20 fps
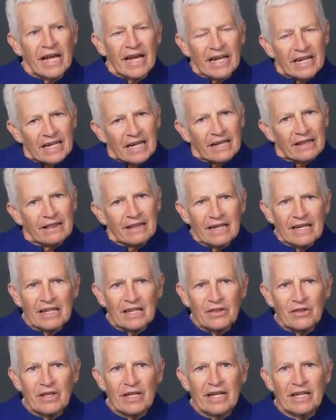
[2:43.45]
And I
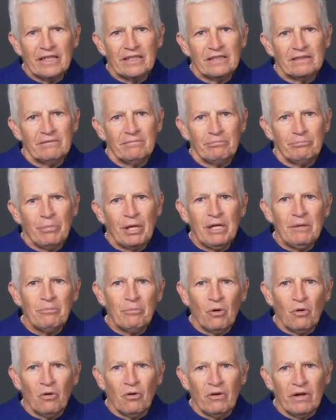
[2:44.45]
think that
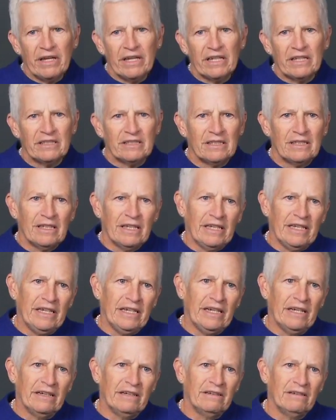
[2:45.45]
people at
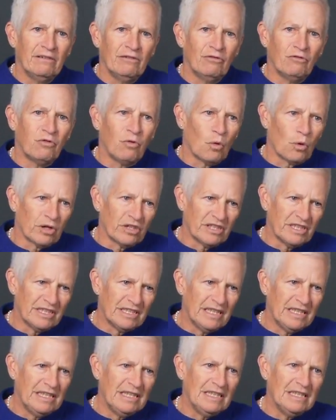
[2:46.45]
the
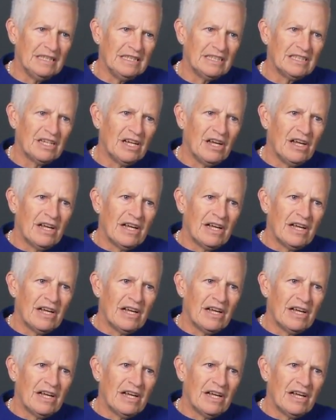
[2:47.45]
4Cs,